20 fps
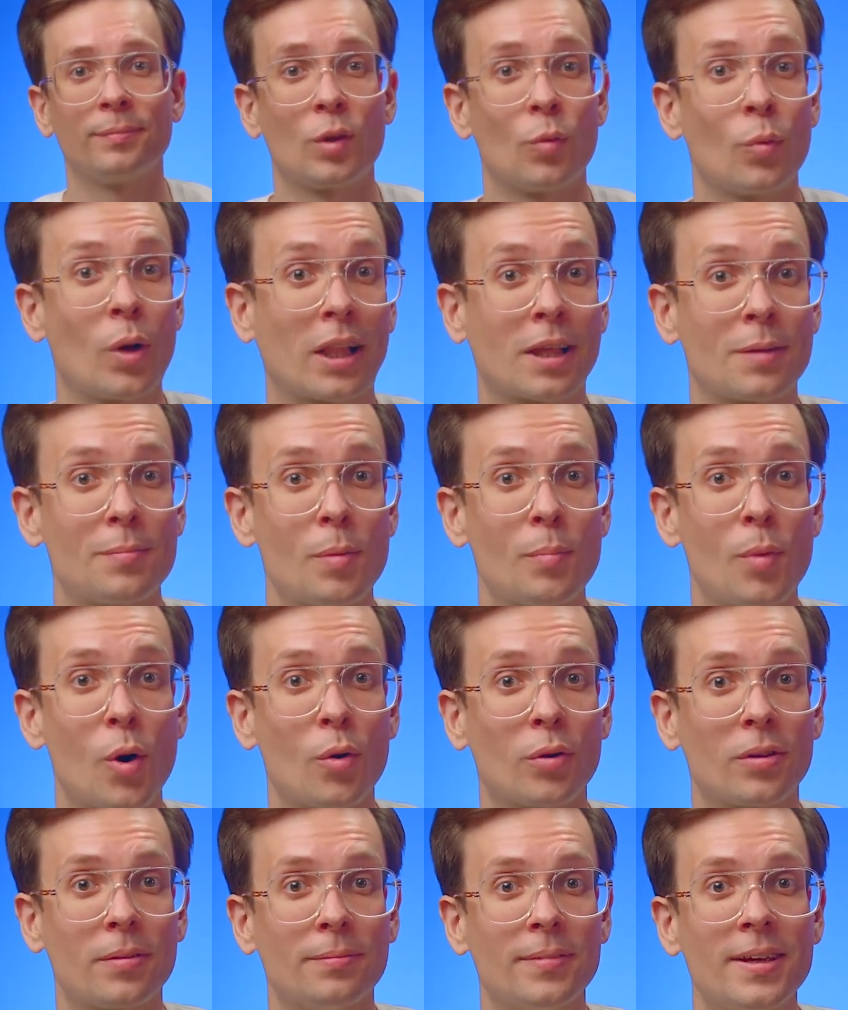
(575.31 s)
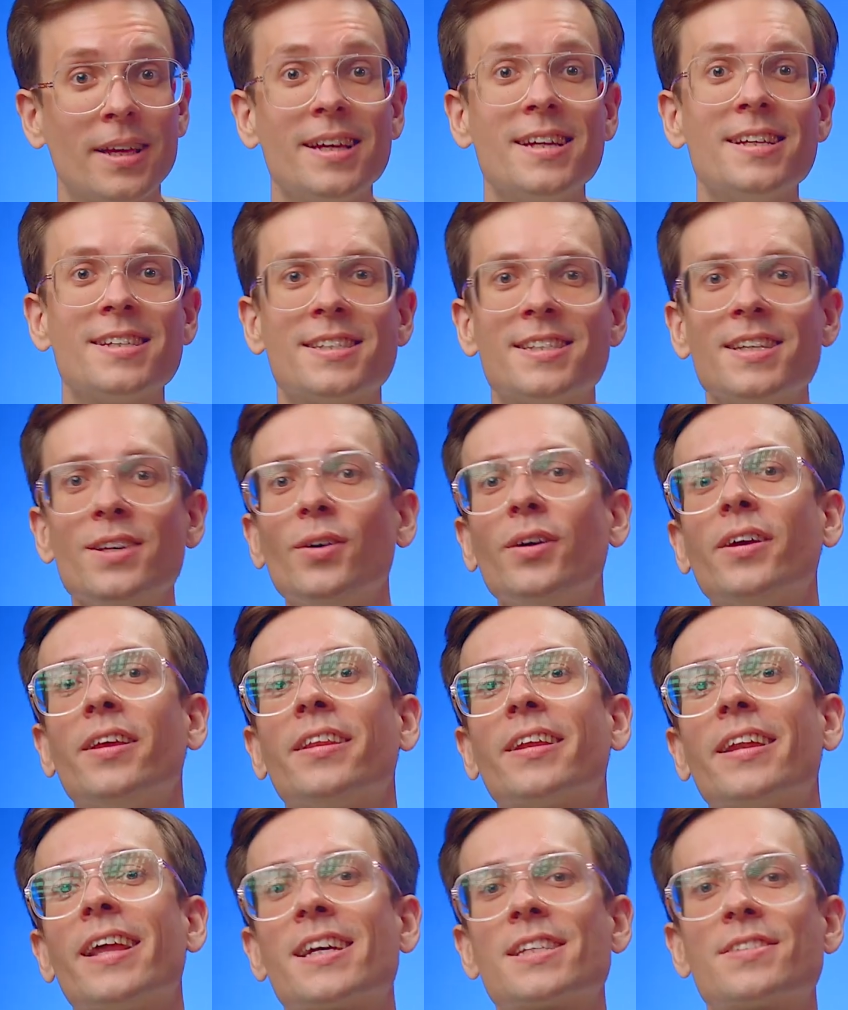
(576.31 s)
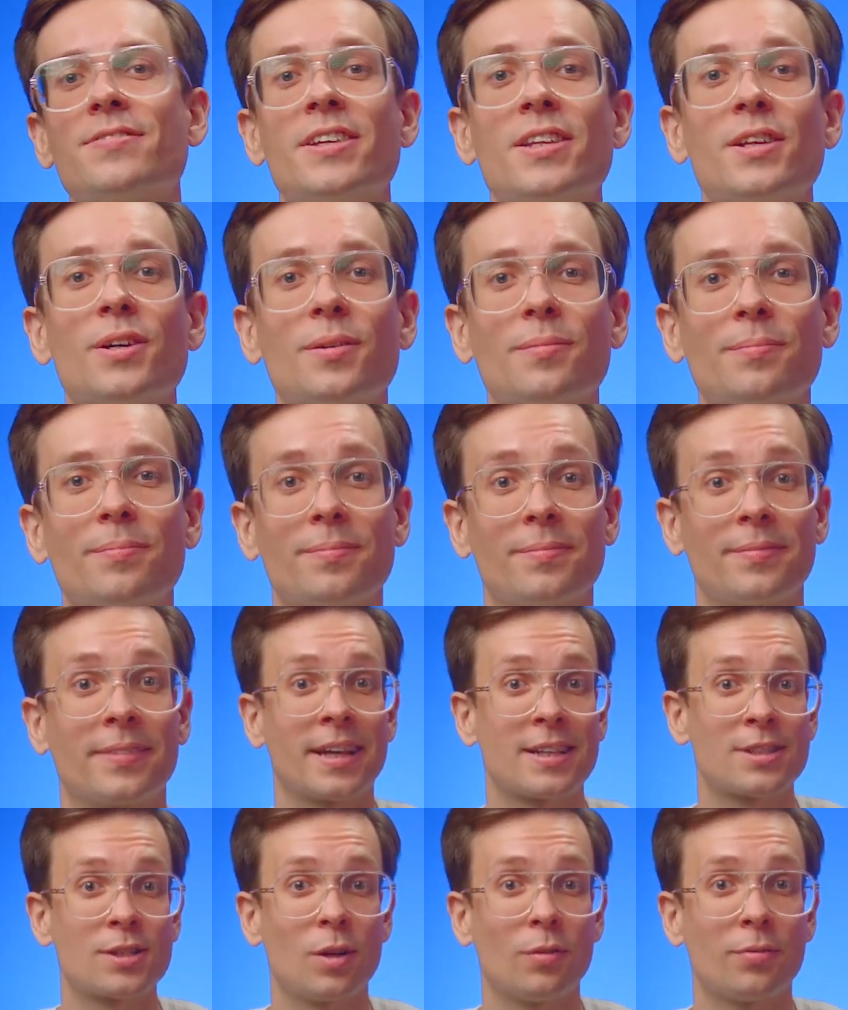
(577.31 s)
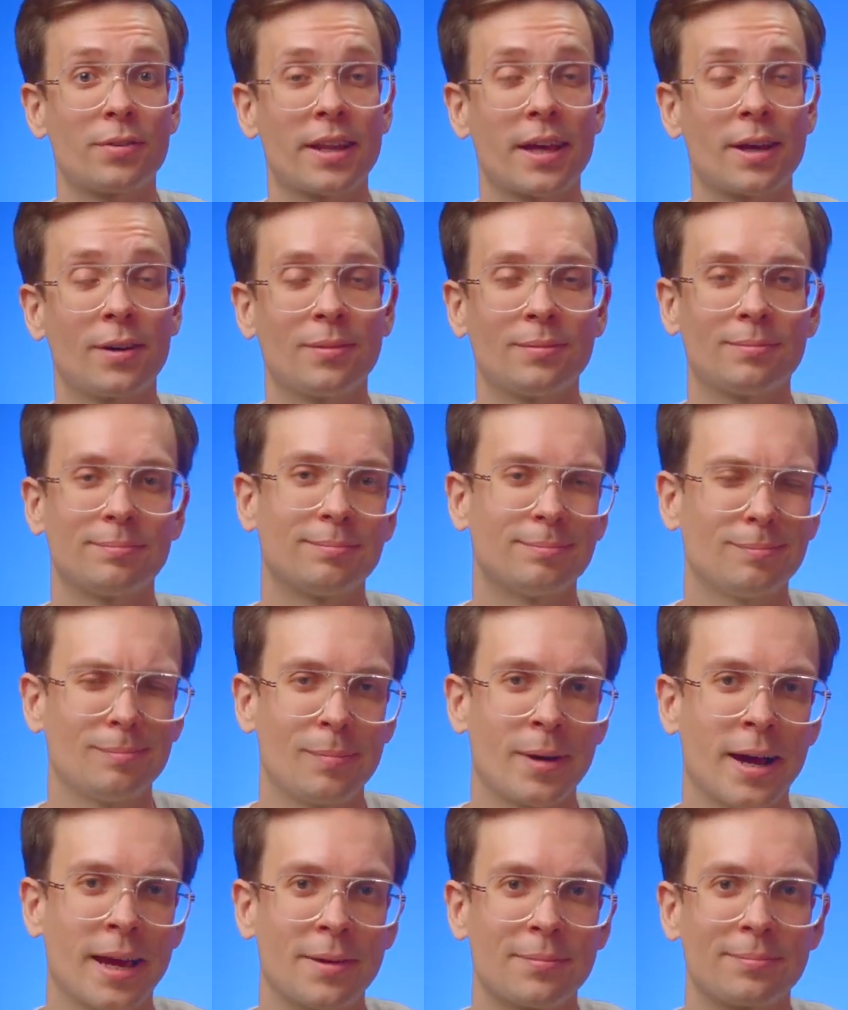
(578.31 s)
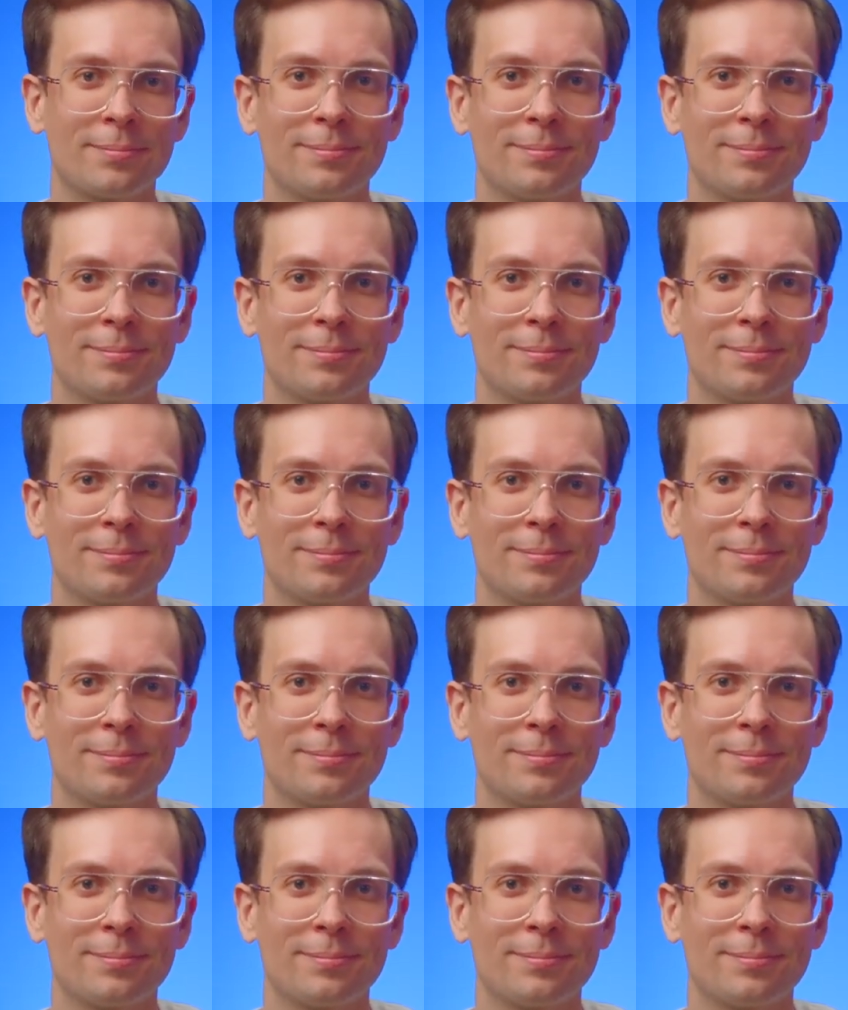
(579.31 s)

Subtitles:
Welcome aboard. See you in the next video. That's all for now. Bye.